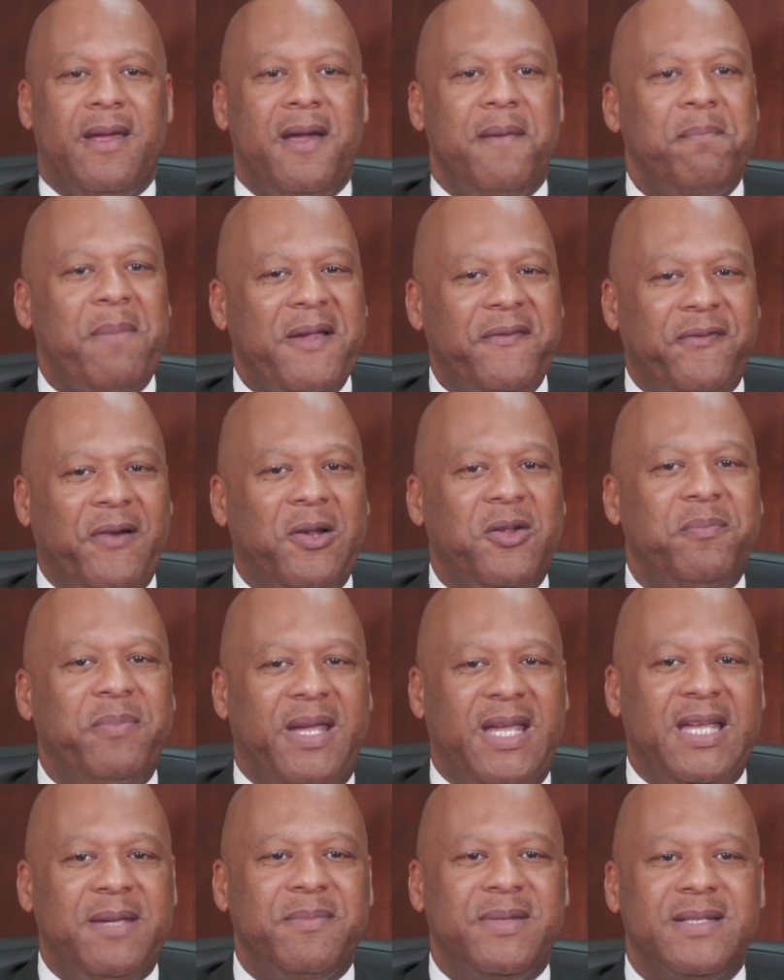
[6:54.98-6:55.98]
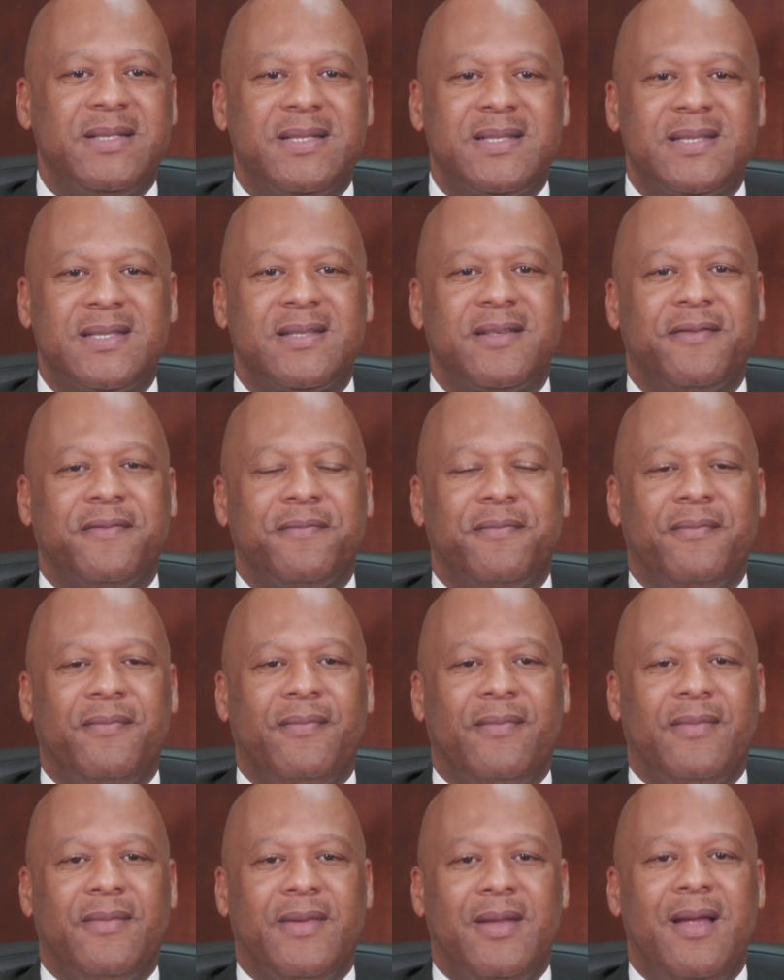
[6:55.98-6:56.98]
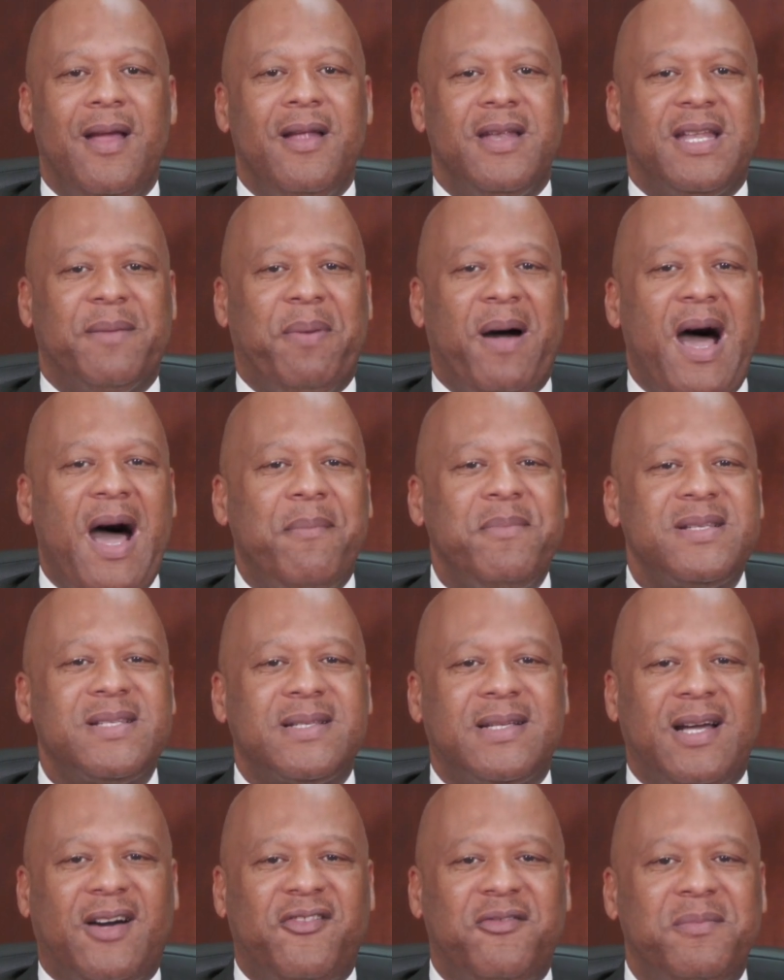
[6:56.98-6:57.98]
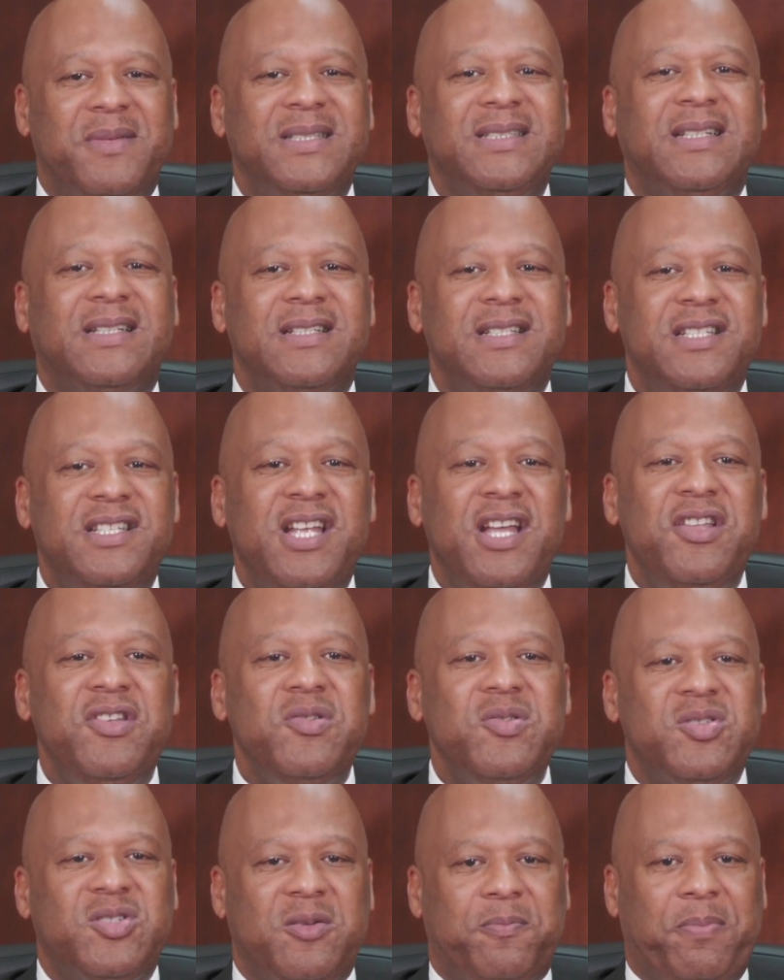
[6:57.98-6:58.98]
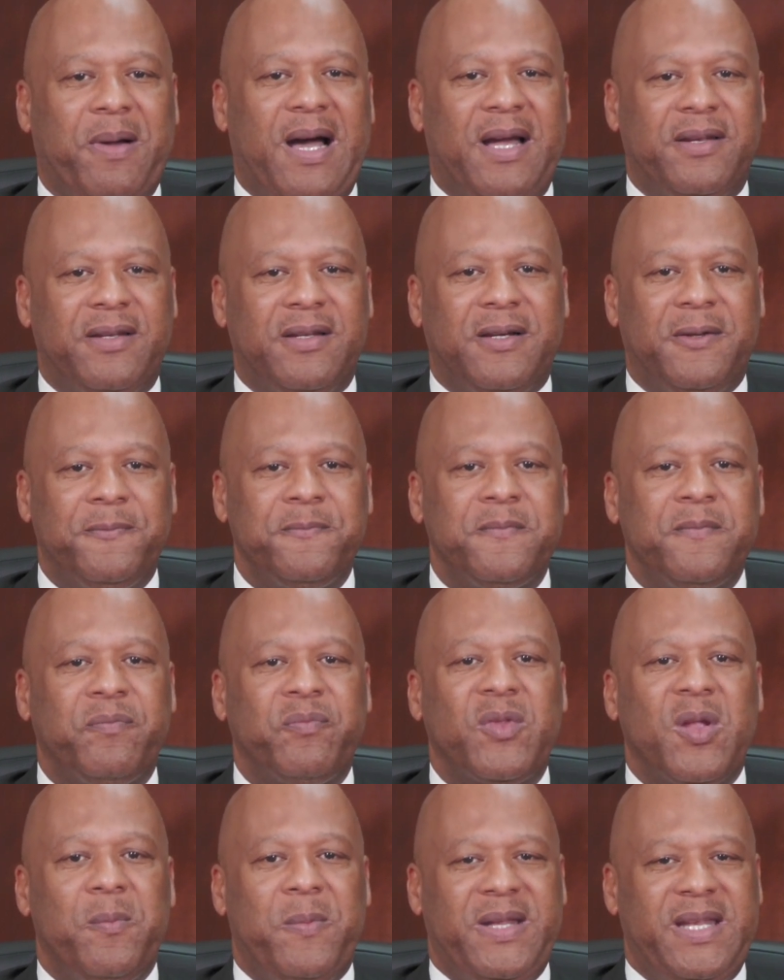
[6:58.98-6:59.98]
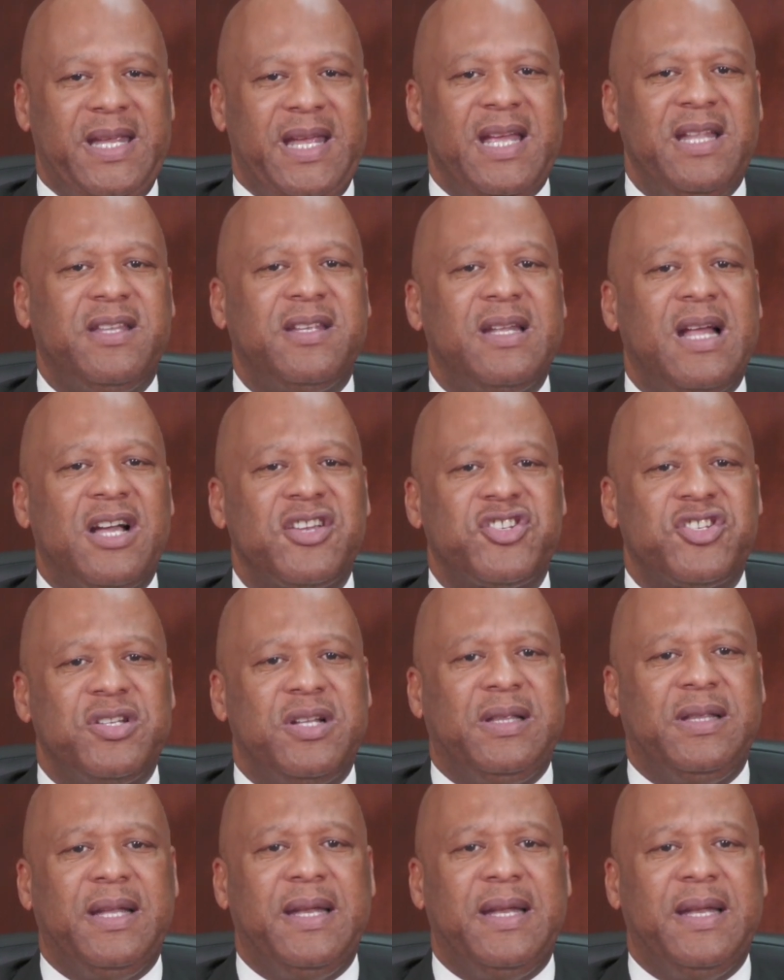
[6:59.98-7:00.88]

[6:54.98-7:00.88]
My fellow Bahamians, the Bahamas government continues to partner with the international